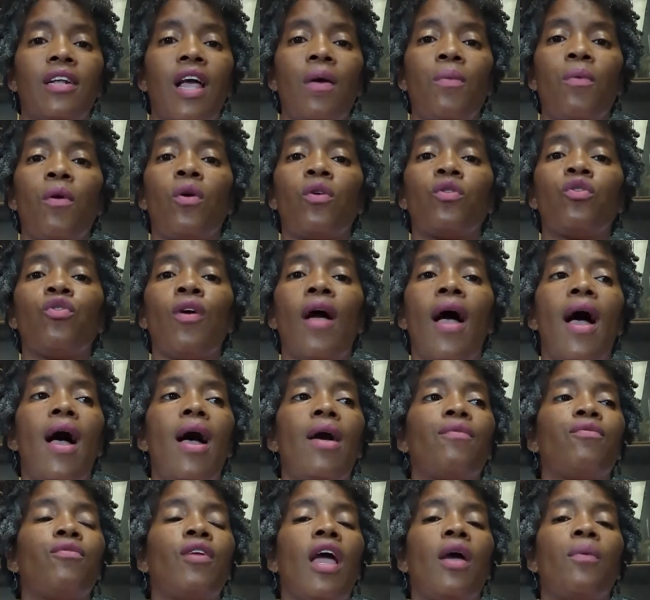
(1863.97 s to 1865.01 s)
will
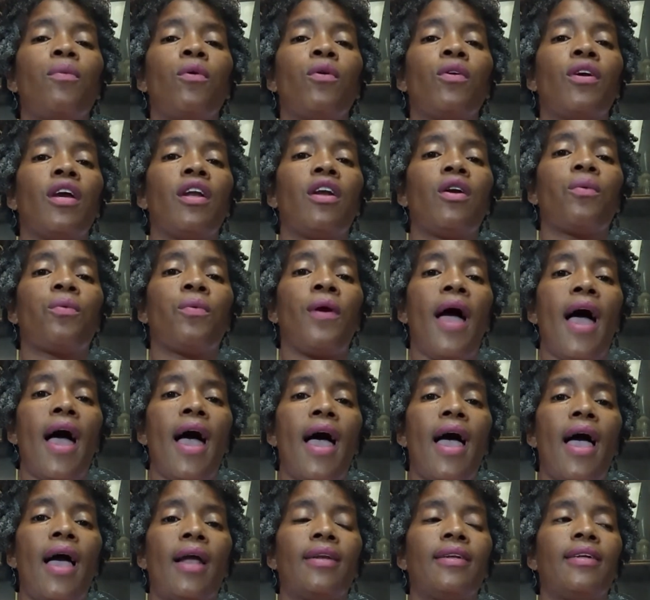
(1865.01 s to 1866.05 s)
get a
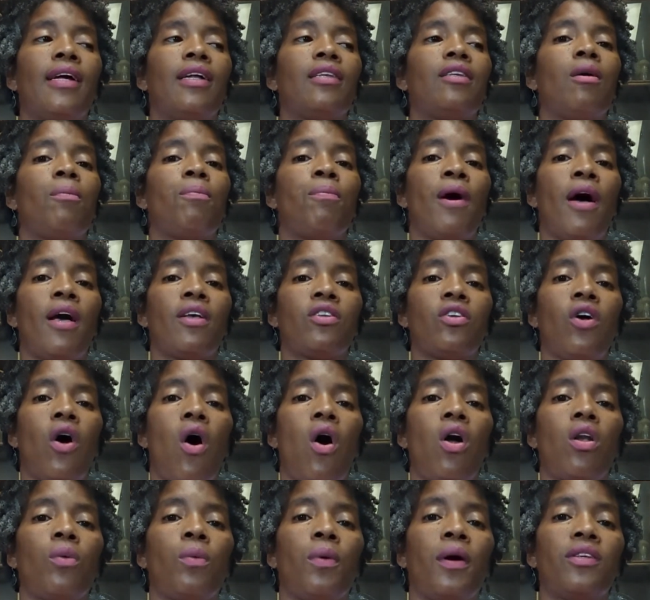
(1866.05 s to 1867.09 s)
ride, get the bus
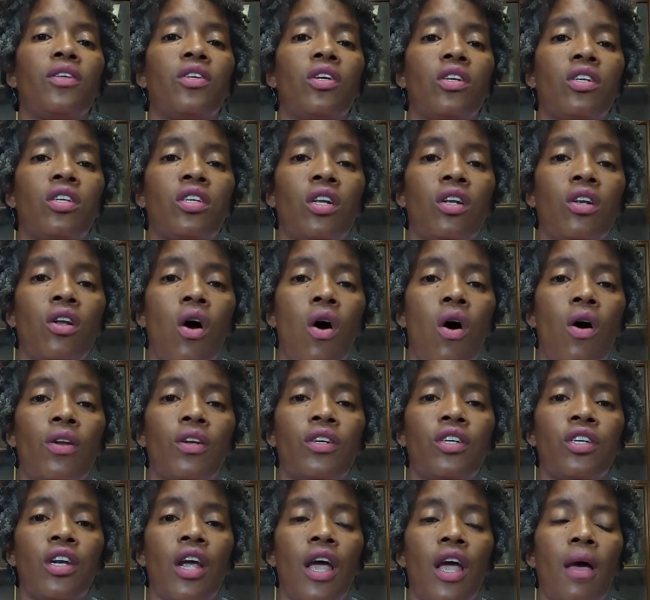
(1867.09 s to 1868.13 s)
all the way to the salon and
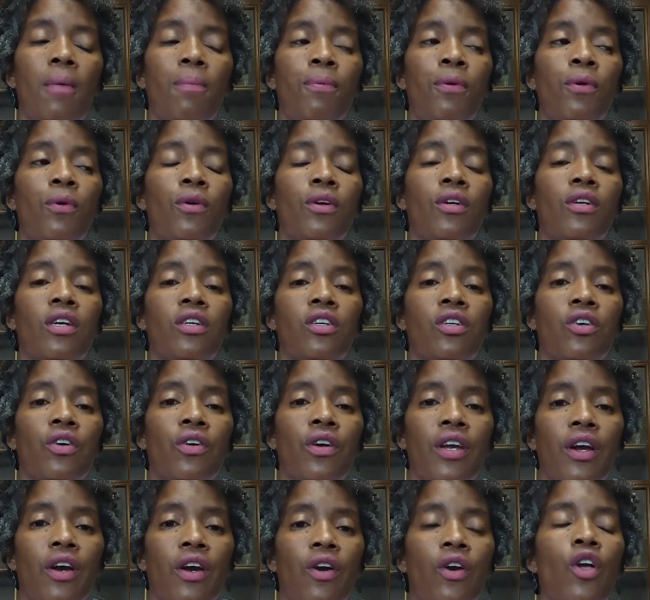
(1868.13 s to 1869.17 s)
shampoo, conditioner
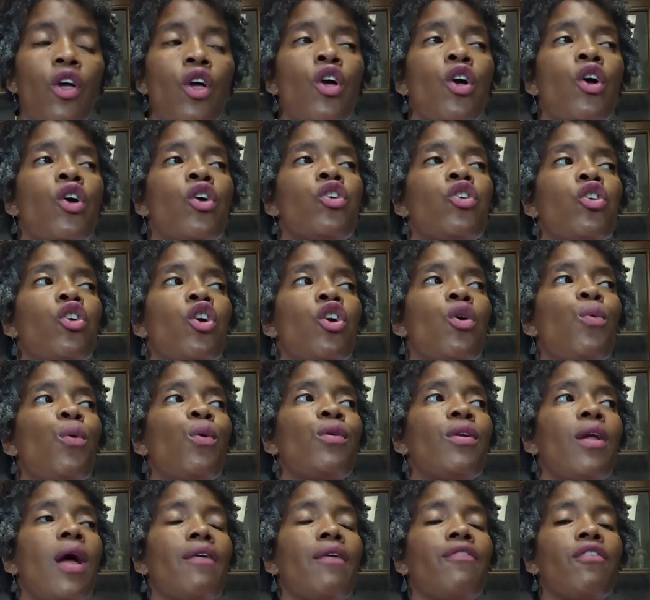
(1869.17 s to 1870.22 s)
hair. You will
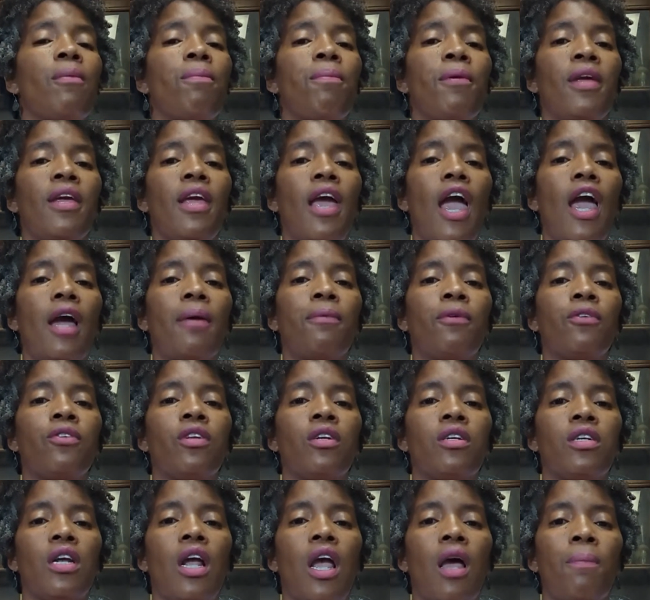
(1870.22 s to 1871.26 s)
never be able to
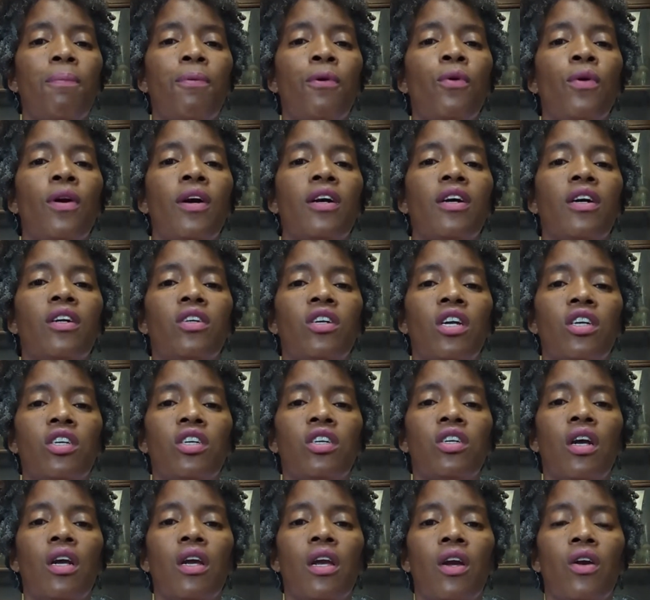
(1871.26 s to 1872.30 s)
shampoo and condition
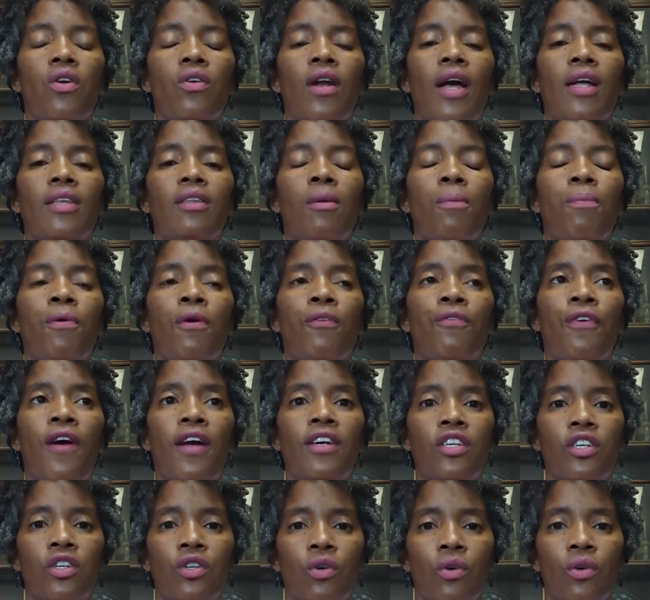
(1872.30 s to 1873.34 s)
your hair like the
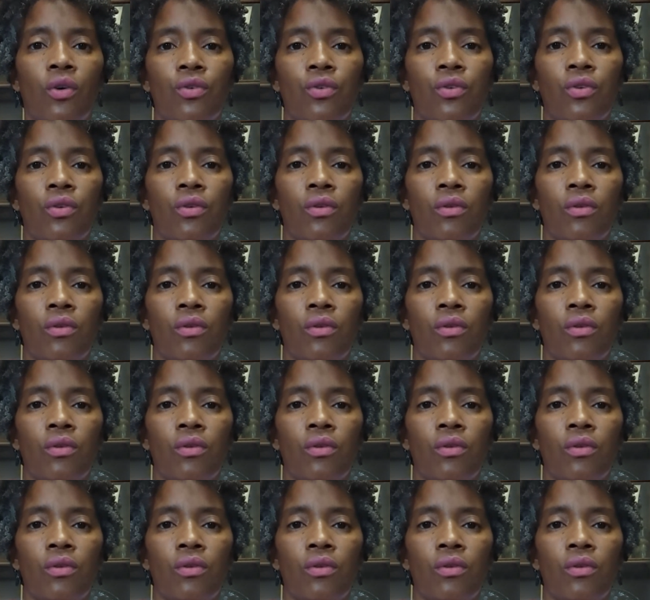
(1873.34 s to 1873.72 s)
professionals.